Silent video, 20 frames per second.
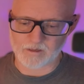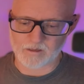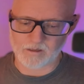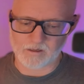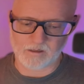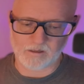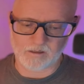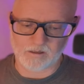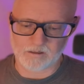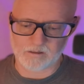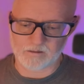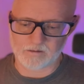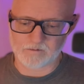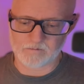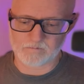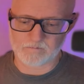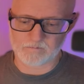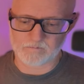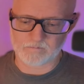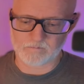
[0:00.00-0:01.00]

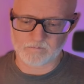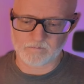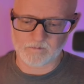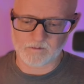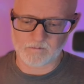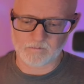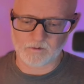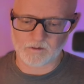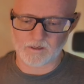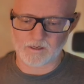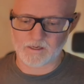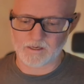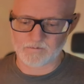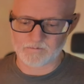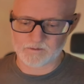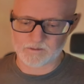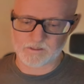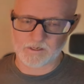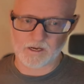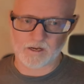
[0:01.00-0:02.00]
Um, the book I have,
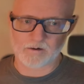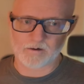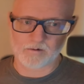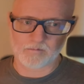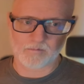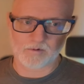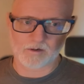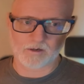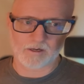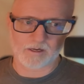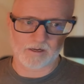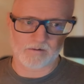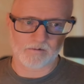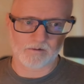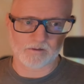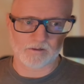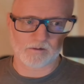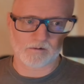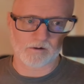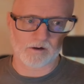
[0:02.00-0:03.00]
the tattered book I have
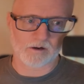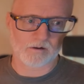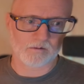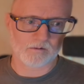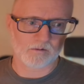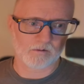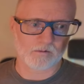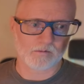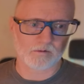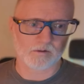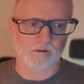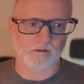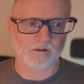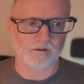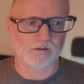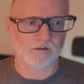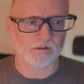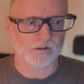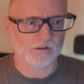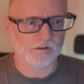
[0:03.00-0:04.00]
on the ground
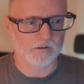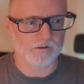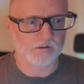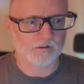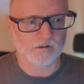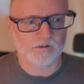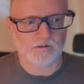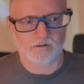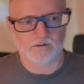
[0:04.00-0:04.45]
over here,